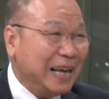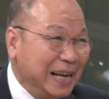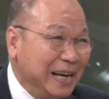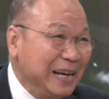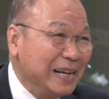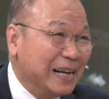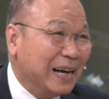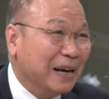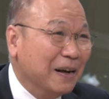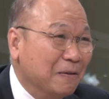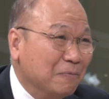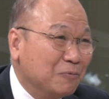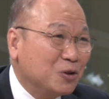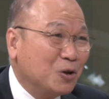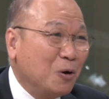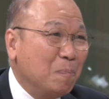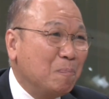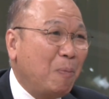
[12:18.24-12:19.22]
India.
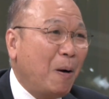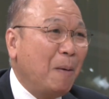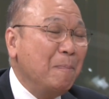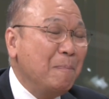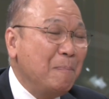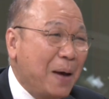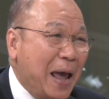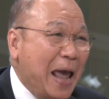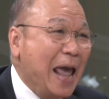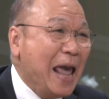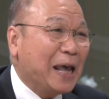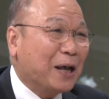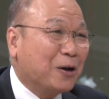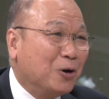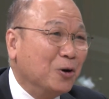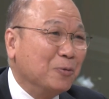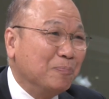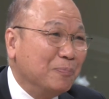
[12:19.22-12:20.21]
So
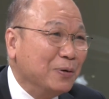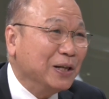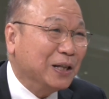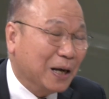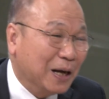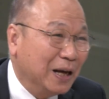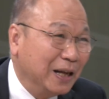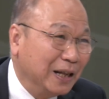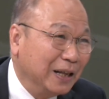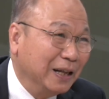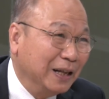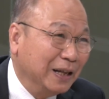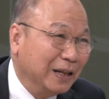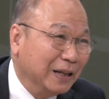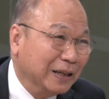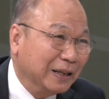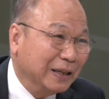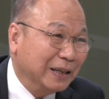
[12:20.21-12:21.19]
Bombay could be the
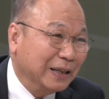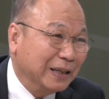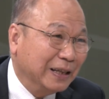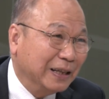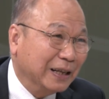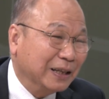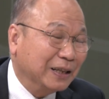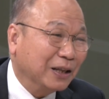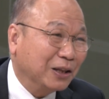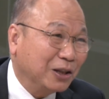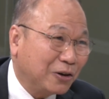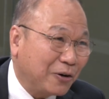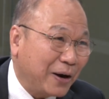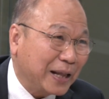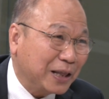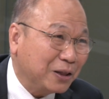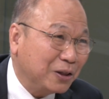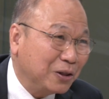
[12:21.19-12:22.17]

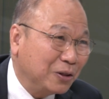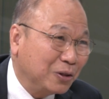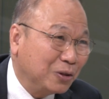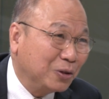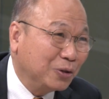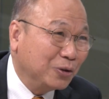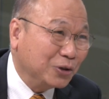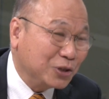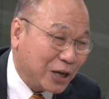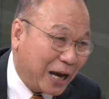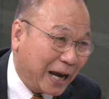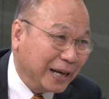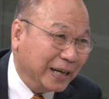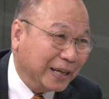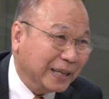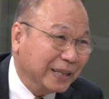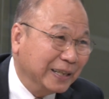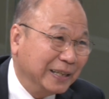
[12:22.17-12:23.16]
threat to
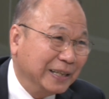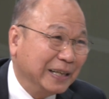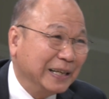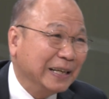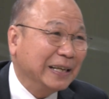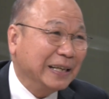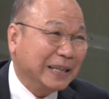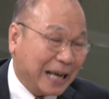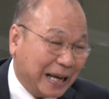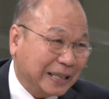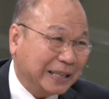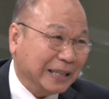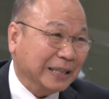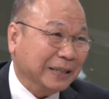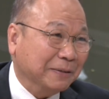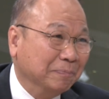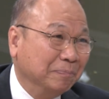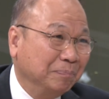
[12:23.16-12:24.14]
China,
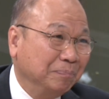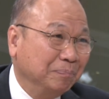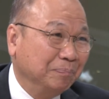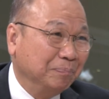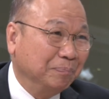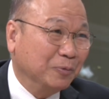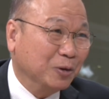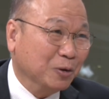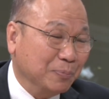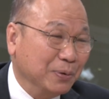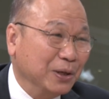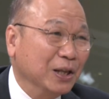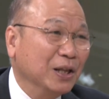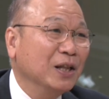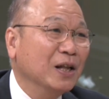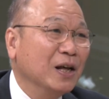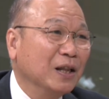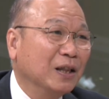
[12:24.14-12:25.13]
getting to
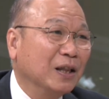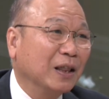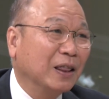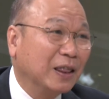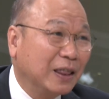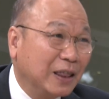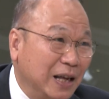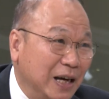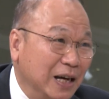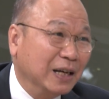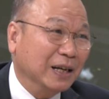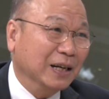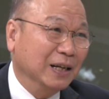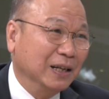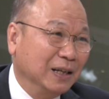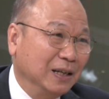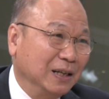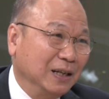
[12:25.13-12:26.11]
be the third
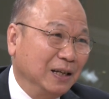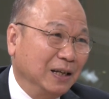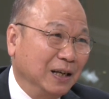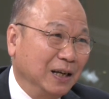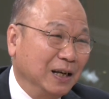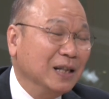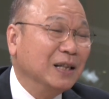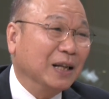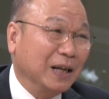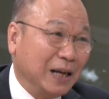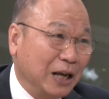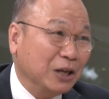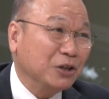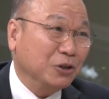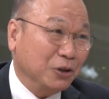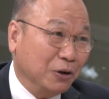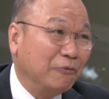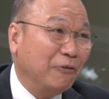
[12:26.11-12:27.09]

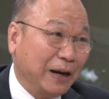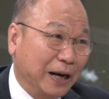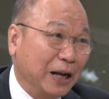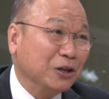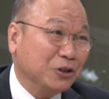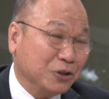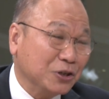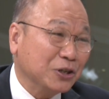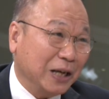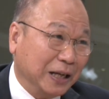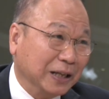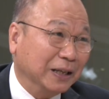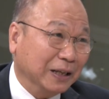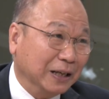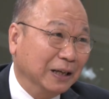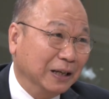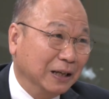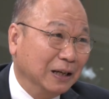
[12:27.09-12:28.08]
international financial
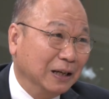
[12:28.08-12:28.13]
center.